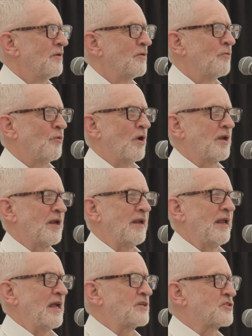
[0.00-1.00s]
What a
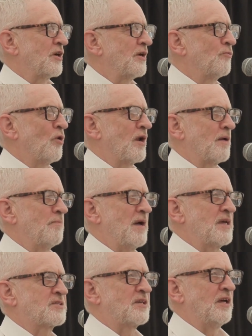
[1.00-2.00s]
legend. What a
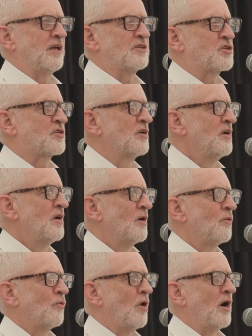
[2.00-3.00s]
message.
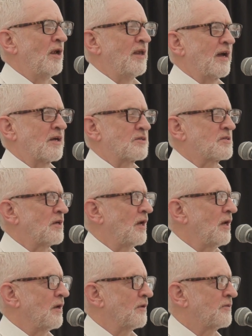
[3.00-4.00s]
What a
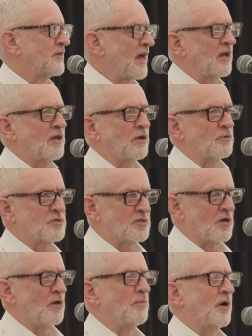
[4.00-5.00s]
legacy. Thank you
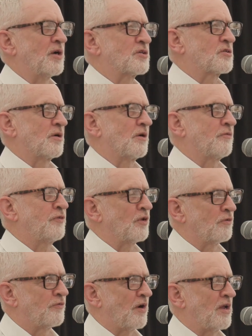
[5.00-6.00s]
so much. I
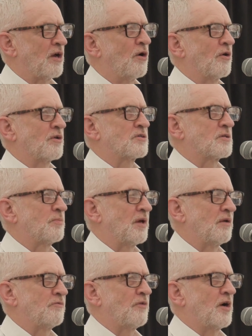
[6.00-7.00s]
feel very honoured to be
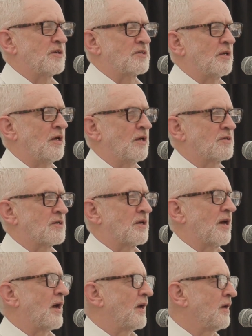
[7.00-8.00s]
invited here
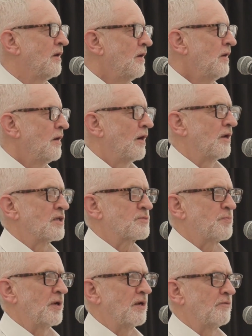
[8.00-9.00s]
today. And it's
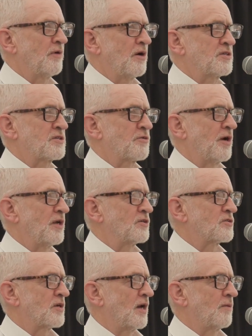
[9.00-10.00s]
been a very
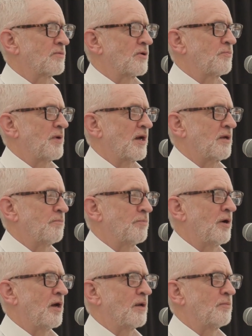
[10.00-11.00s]
strange day because I was back in
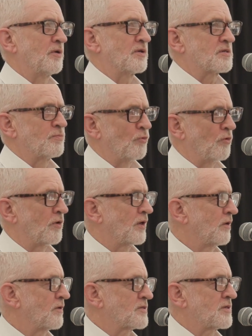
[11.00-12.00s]
Parliament this morning
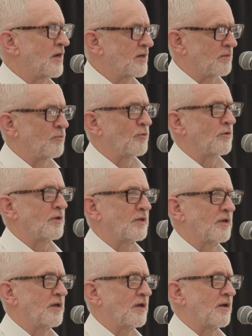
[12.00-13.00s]
on a Saturday morning.
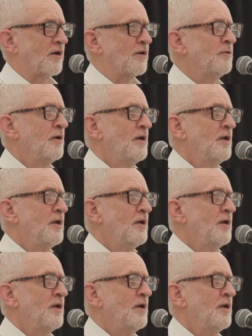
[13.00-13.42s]
There you go.